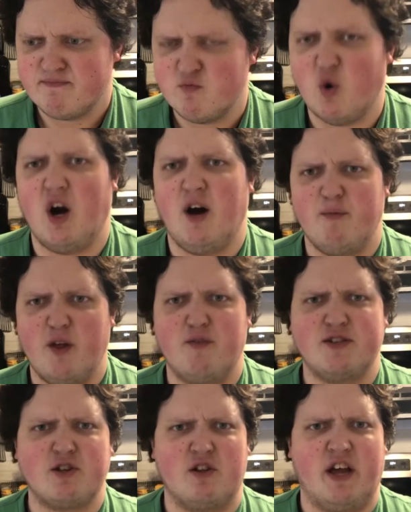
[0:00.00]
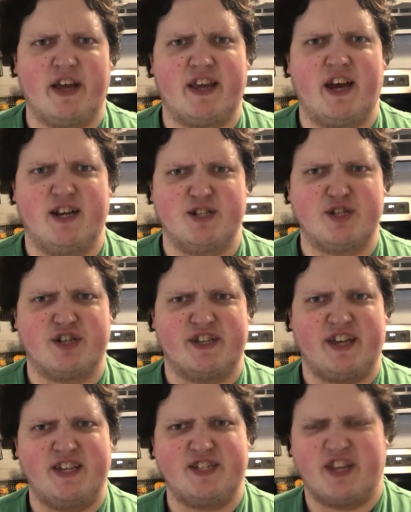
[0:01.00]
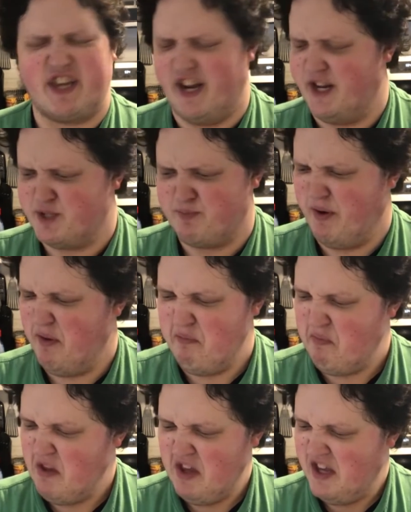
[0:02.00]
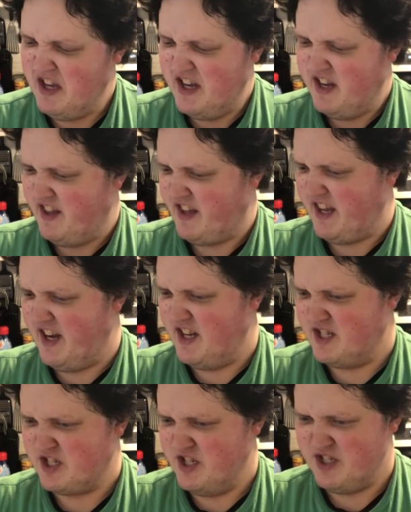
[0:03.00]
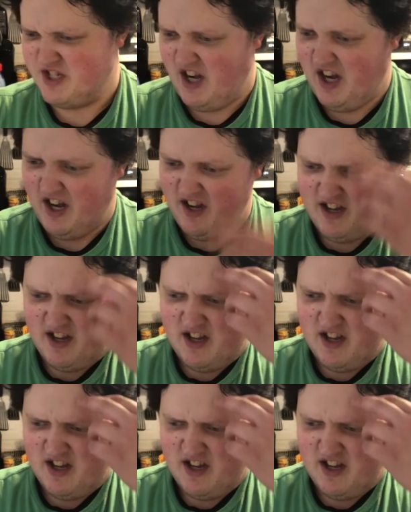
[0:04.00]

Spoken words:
Well, if you still like Guinness, you can taste the Guinness, but the Guinness is a